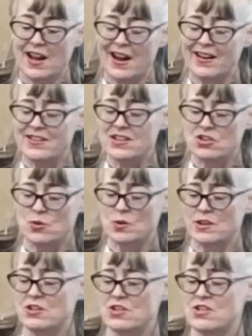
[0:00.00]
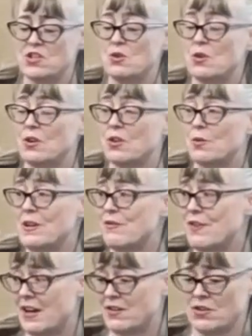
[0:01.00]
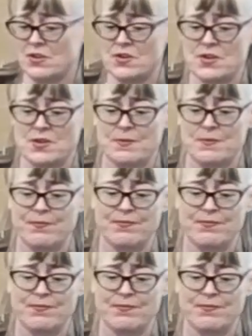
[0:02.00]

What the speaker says: And this shortage is due to 3 factors: